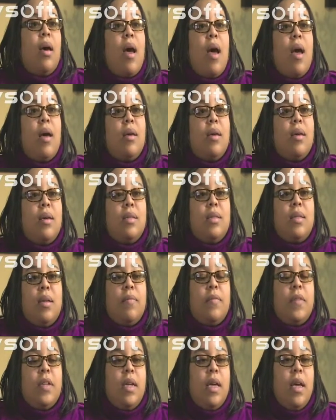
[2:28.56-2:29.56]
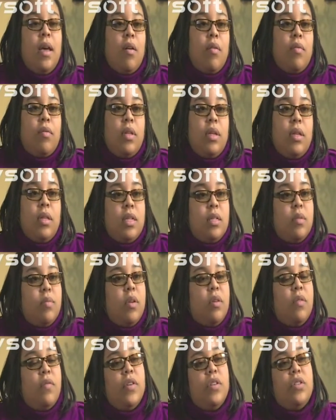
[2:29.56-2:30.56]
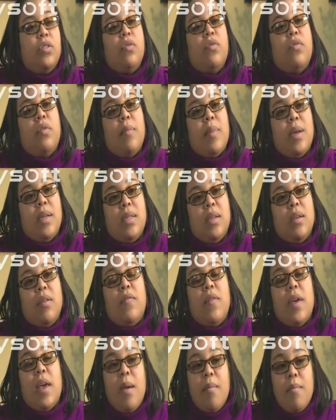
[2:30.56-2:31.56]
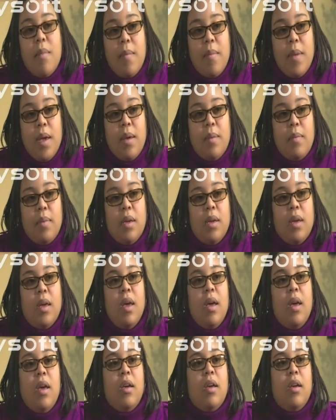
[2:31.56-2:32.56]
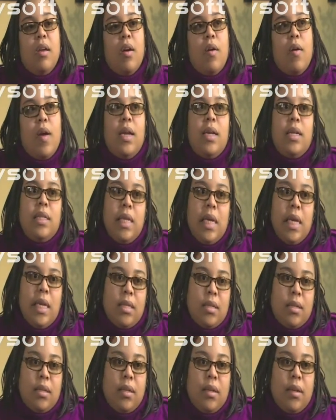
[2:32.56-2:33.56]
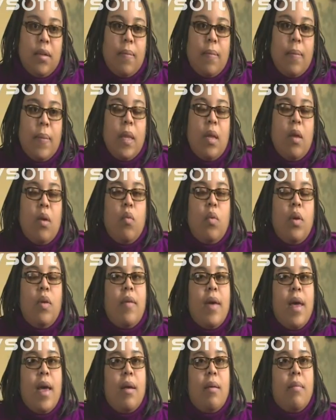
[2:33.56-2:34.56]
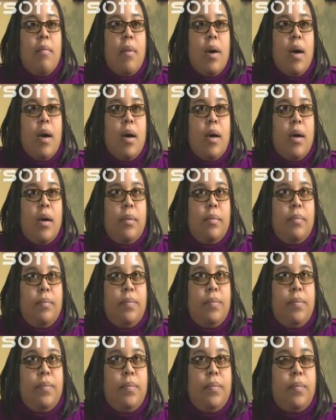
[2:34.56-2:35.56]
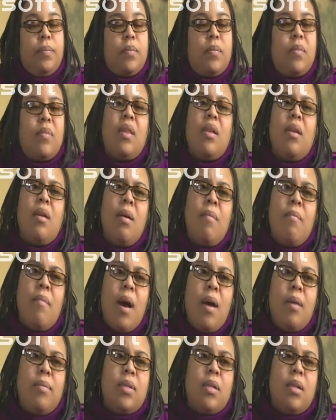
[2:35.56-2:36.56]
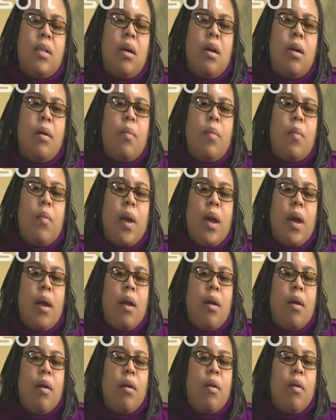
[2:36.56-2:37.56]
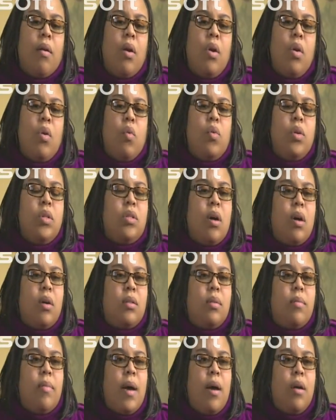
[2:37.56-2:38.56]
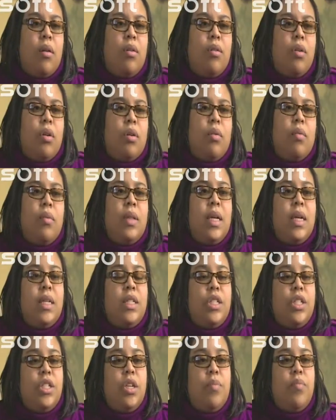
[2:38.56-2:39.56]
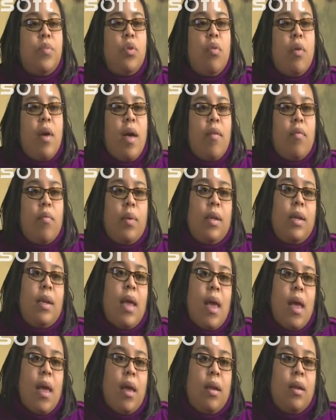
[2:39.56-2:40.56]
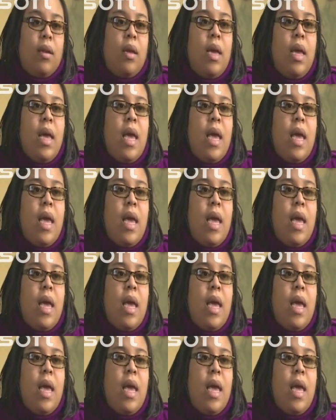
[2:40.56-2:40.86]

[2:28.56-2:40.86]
I can get something healthy that's beneficial for myself and my baby, you know, and it tastes good. We've had a mom's club where we talked about, you know, the relationship you have with dad.